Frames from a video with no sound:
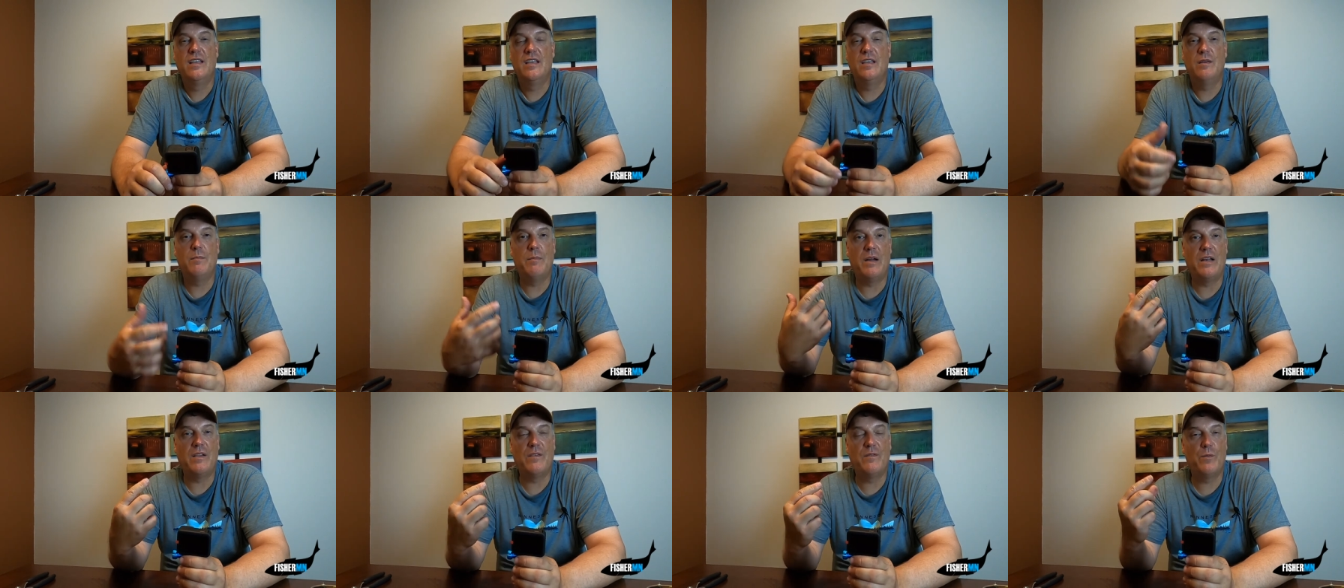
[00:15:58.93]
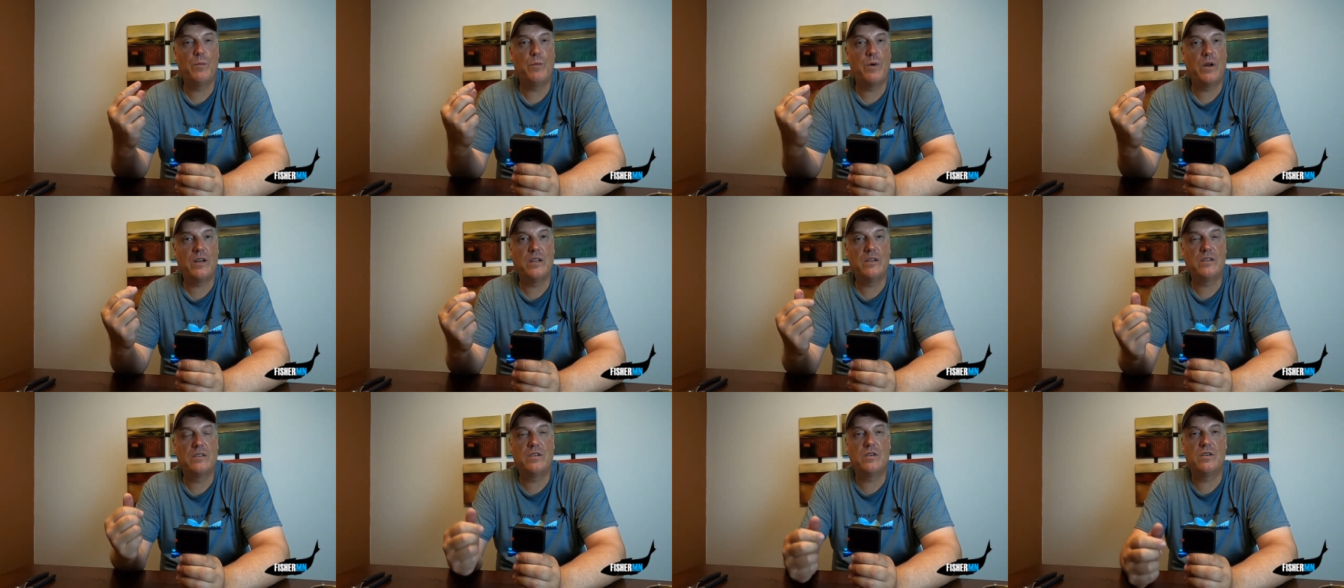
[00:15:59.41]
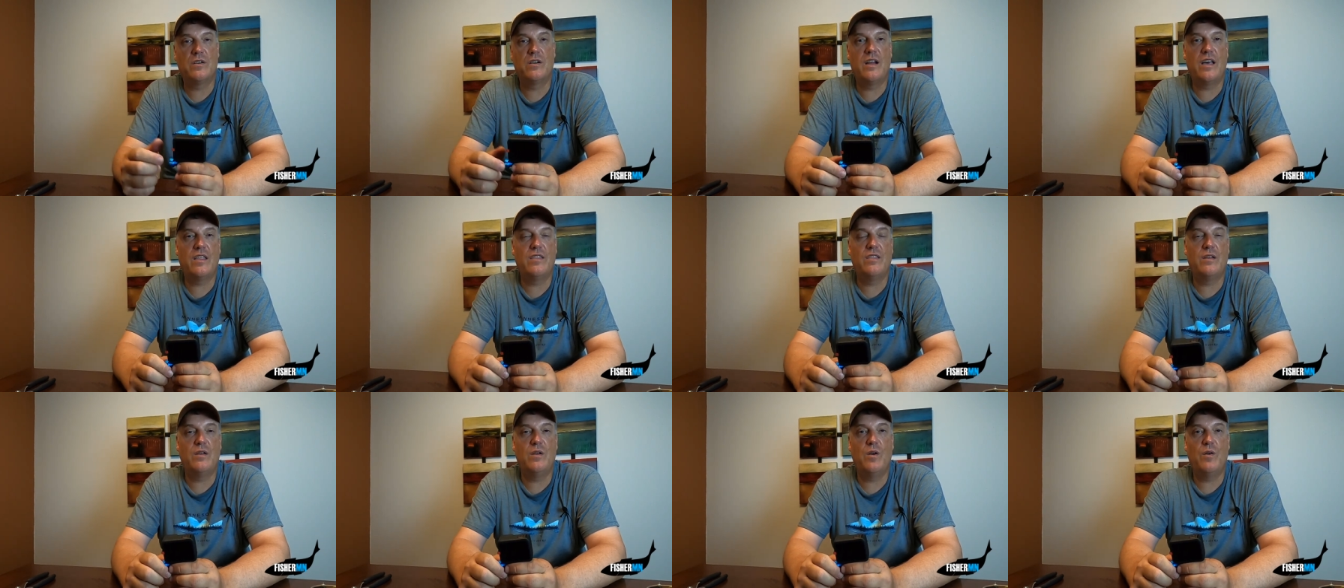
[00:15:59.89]
You might even want to turn
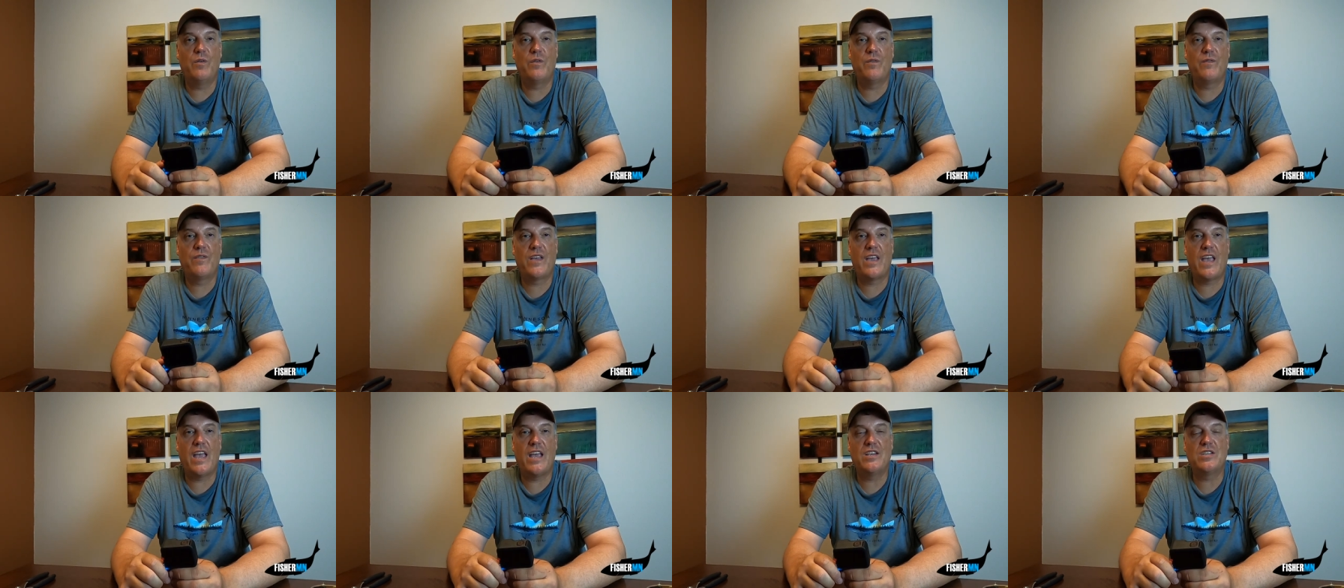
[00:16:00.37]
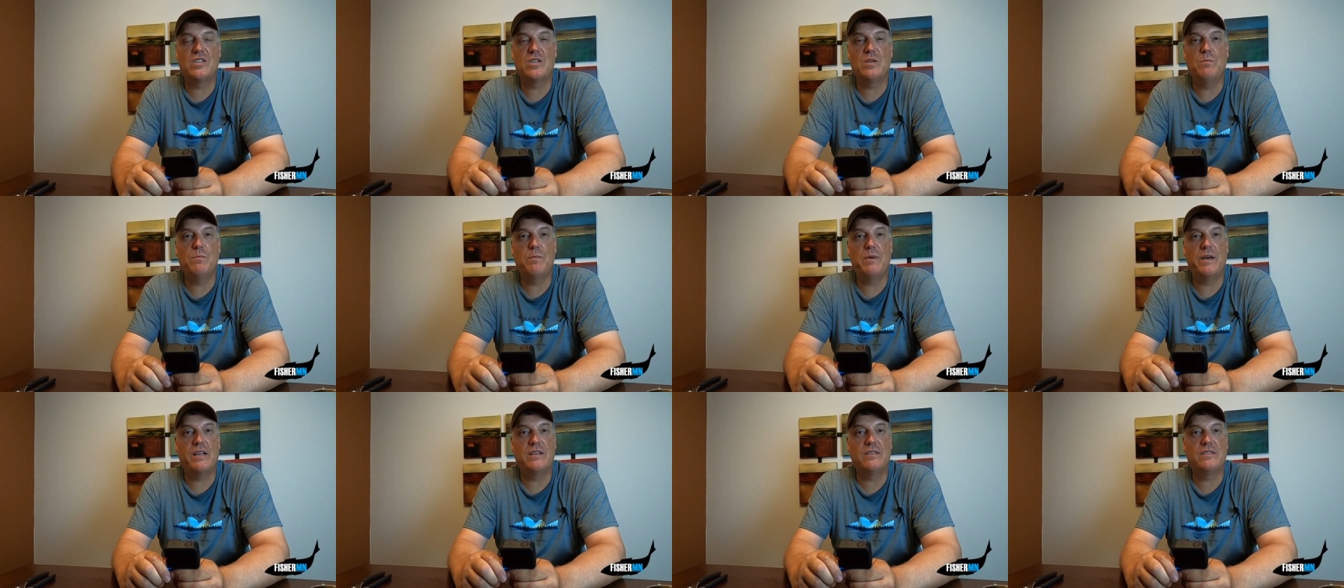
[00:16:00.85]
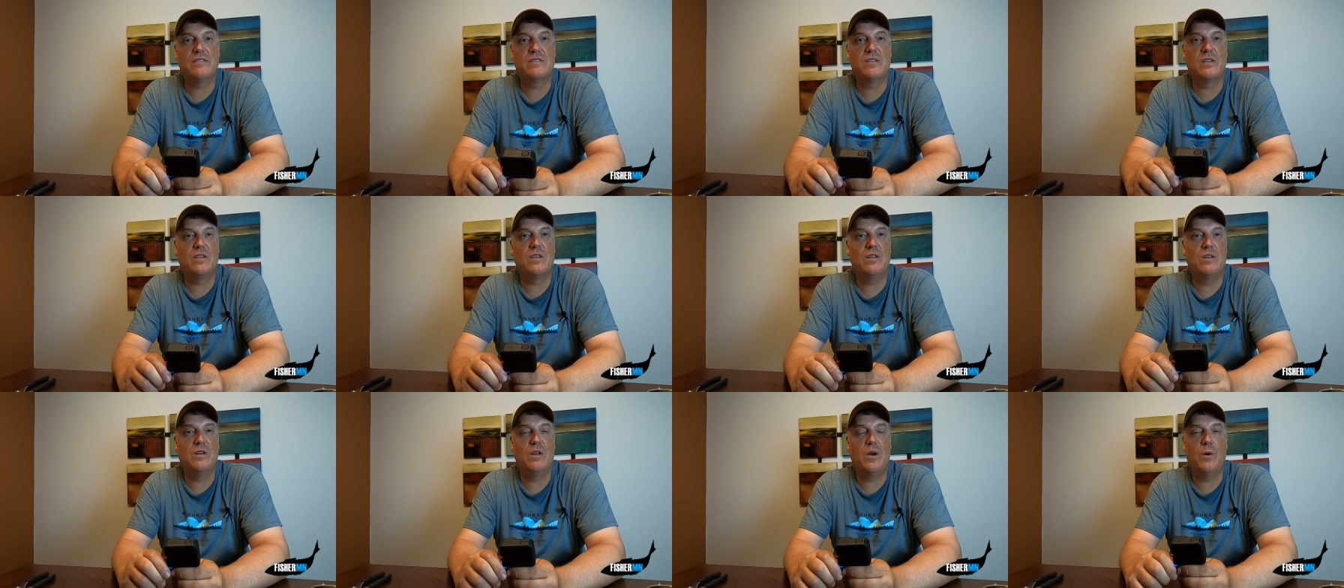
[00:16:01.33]
on the notification bell so
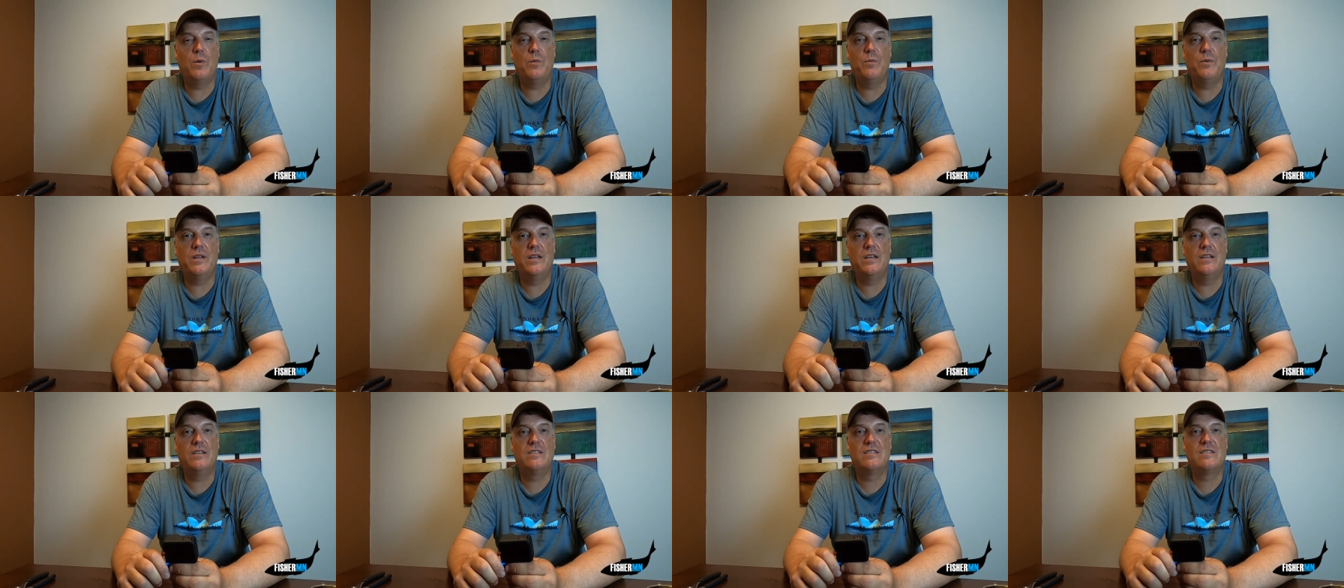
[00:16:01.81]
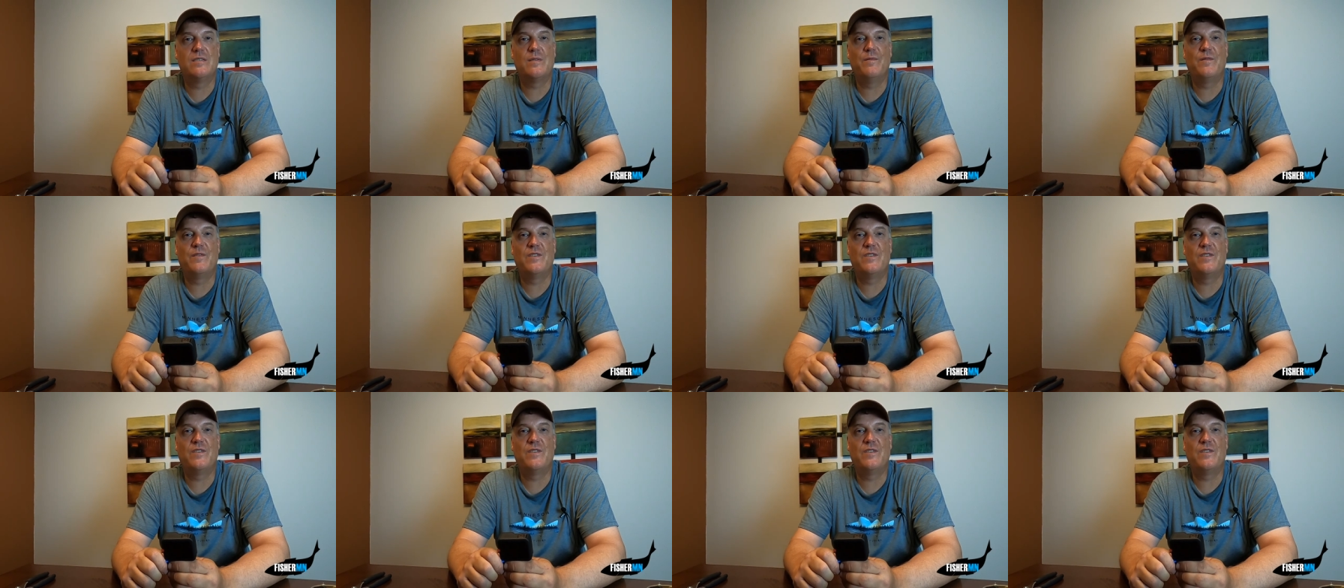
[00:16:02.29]
you know when some